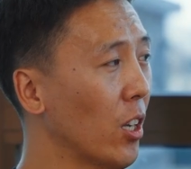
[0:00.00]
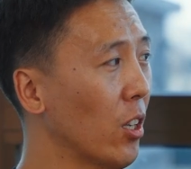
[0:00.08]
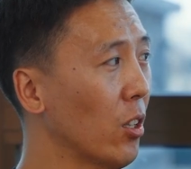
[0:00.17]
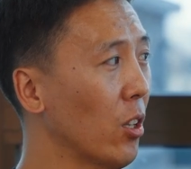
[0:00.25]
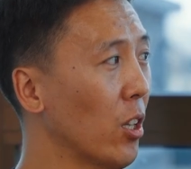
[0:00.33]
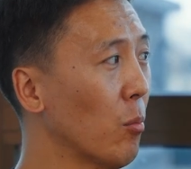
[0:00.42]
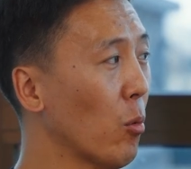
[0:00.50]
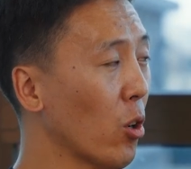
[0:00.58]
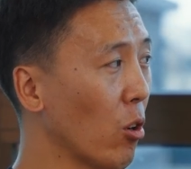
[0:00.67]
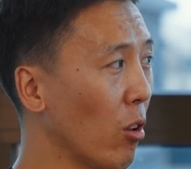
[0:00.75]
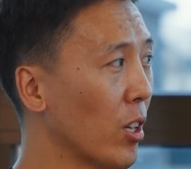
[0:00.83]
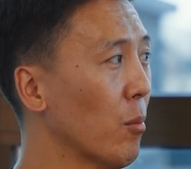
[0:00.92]
in
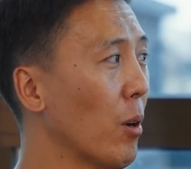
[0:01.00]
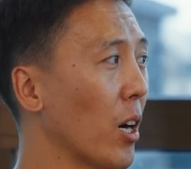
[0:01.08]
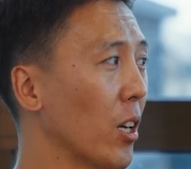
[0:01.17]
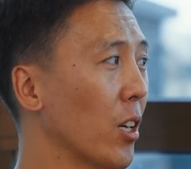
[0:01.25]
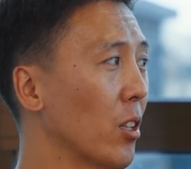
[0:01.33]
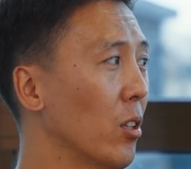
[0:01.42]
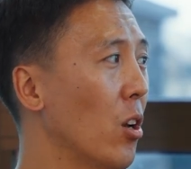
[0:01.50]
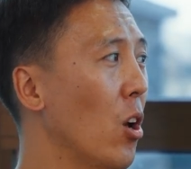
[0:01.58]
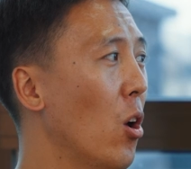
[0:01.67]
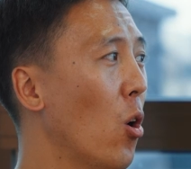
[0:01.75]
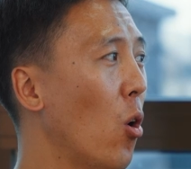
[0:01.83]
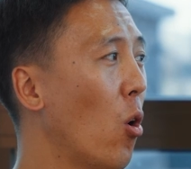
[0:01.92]
Mongolian market
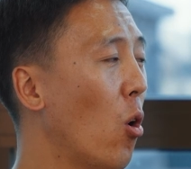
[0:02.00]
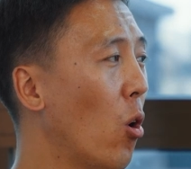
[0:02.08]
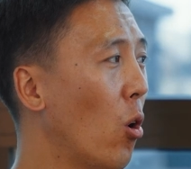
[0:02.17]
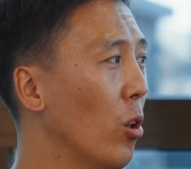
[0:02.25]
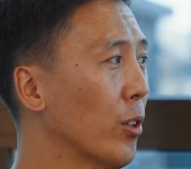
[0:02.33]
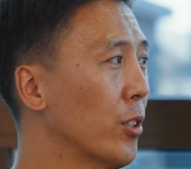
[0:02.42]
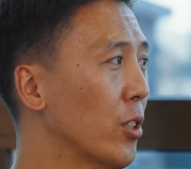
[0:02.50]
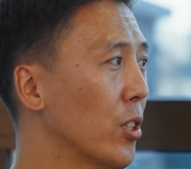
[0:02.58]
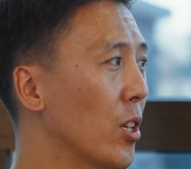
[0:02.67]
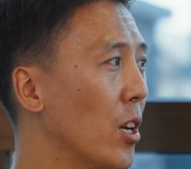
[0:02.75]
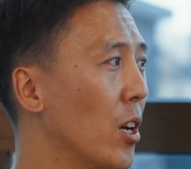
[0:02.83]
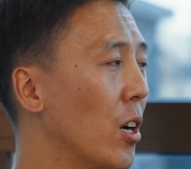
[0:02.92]
hold
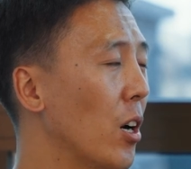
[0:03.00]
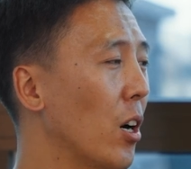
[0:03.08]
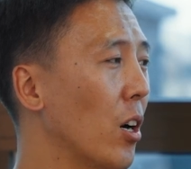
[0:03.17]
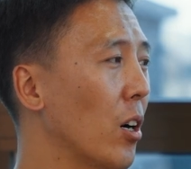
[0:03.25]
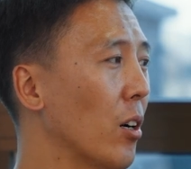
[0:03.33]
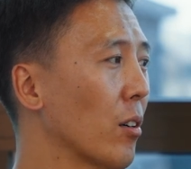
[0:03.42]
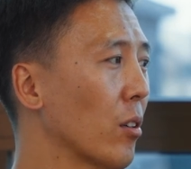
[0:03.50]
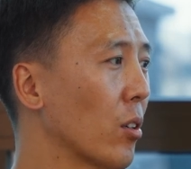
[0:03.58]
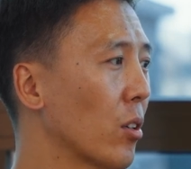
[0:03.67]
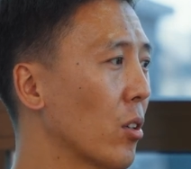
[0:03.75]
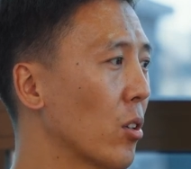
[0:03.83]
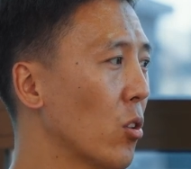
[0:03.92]

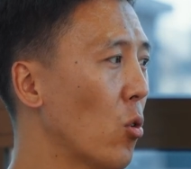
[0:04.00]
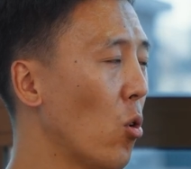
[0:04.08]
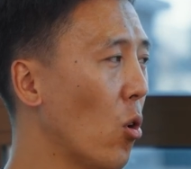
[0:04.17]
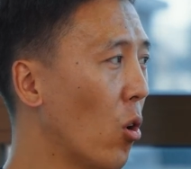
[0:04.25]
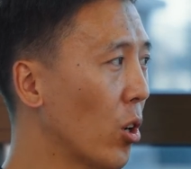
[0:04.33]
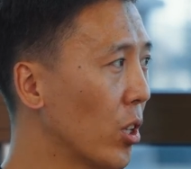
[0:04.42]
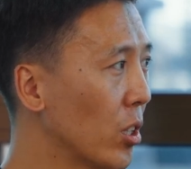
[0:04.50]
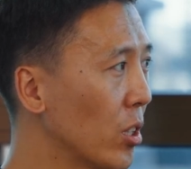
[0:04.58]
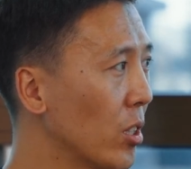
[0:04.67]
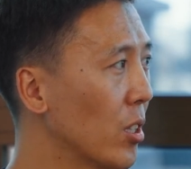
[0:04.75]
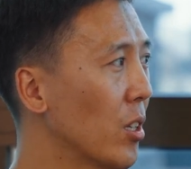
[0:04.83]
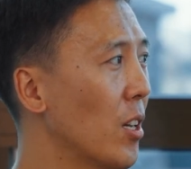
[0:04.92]

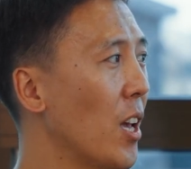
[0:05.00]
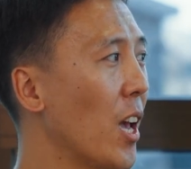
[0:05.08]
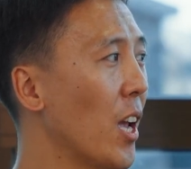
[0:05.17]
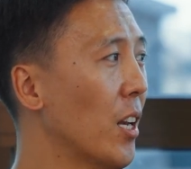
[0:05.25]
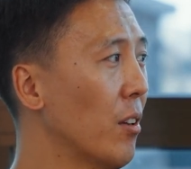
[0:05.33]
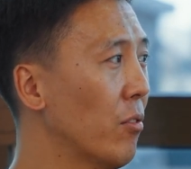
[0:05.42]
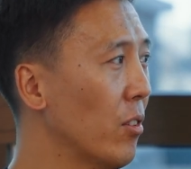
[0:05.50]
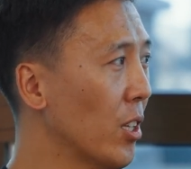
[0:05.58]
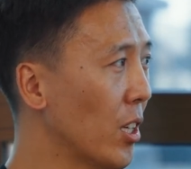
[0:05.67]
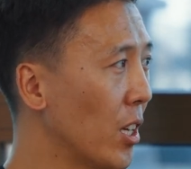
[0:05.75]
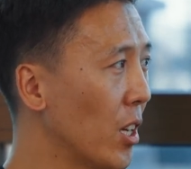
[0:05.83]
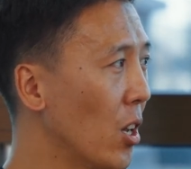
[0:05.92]
coin,
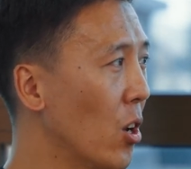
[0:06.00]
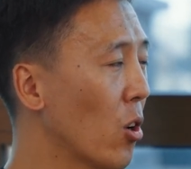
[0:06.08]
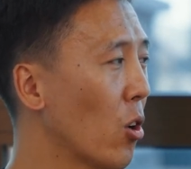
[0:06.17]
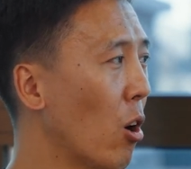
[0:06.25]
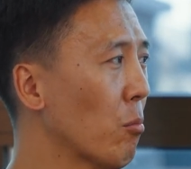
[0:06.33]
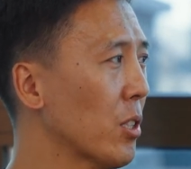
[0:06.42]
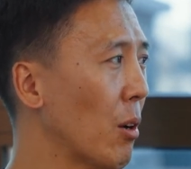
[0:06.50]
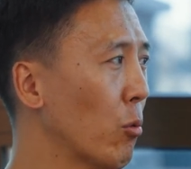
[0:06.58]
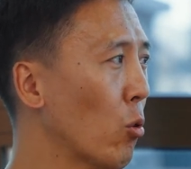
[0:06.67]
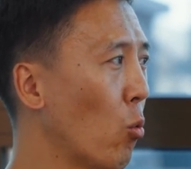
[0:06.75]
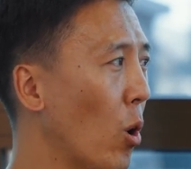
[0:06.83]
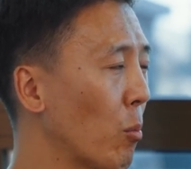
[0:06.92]
NFT, comes up
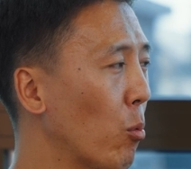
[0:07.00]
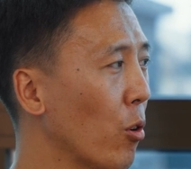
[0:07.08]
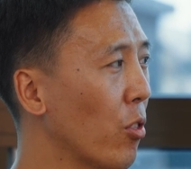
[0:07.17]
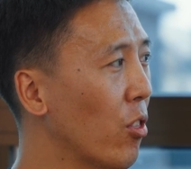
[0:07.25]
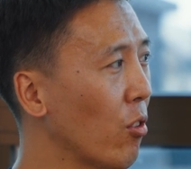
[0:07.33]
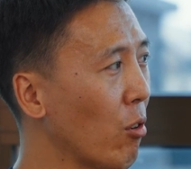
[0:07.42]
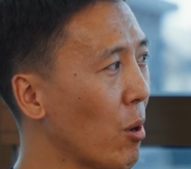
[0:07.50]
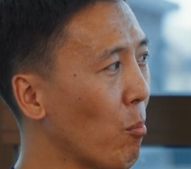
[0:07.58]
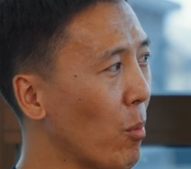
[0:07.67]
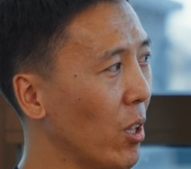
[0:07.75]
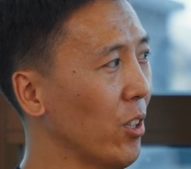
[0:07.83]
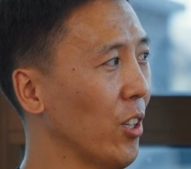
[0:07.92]
to 1.3
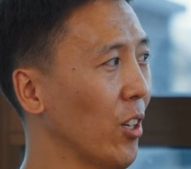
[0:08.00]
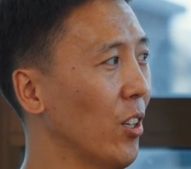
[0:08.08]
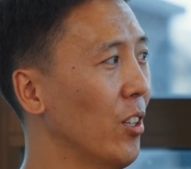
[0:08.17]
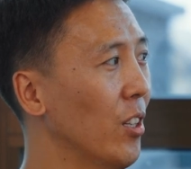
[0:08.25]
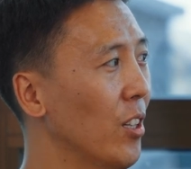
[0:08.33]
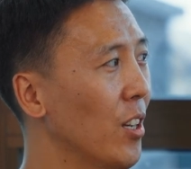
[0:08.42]
million.